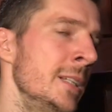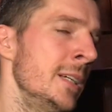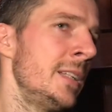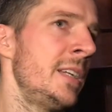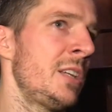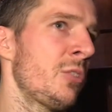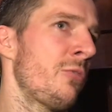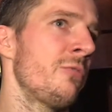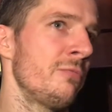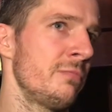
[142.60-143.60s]
need to
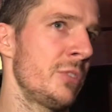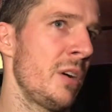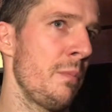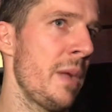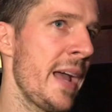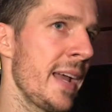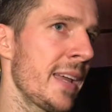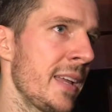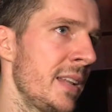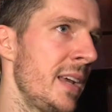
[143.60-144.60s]
run
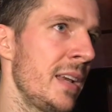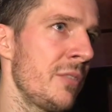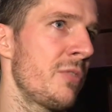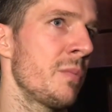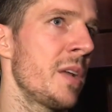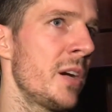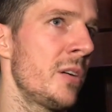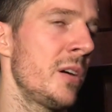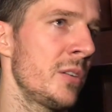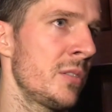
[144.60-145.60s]
back. And then from there
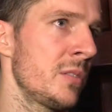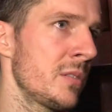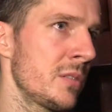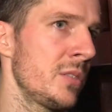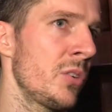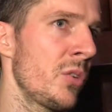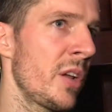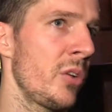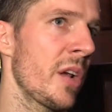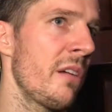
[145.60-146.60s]
on, you know,
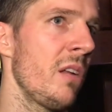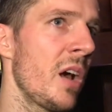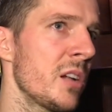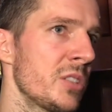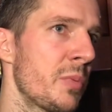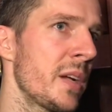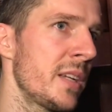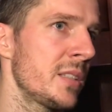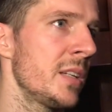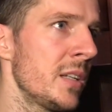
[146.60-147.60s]
you have a lot of
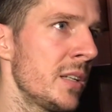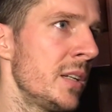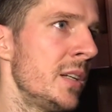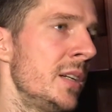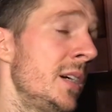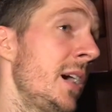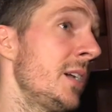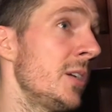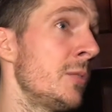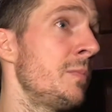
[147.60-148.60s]
space, and I don't
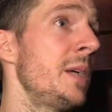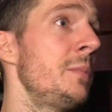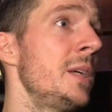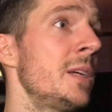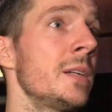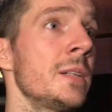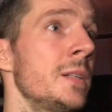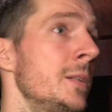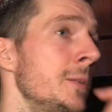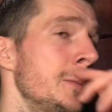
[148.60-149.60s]
know, maybe
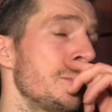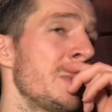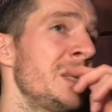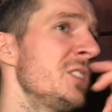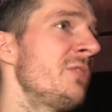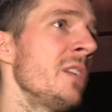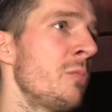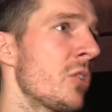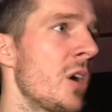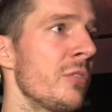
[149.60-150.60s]
I just feel
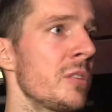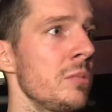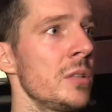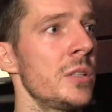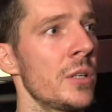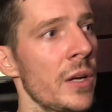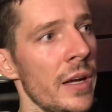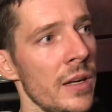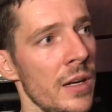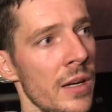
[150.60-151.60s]
more comfortable. You know, I
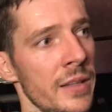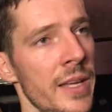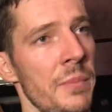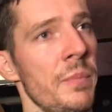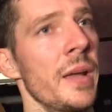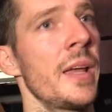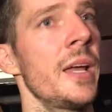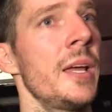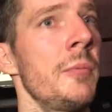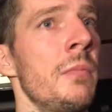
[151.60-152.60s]
adapt my
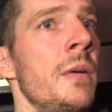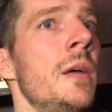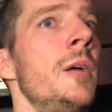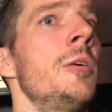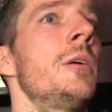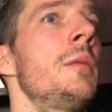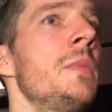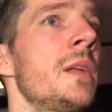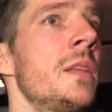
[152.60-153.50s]
game. I'm not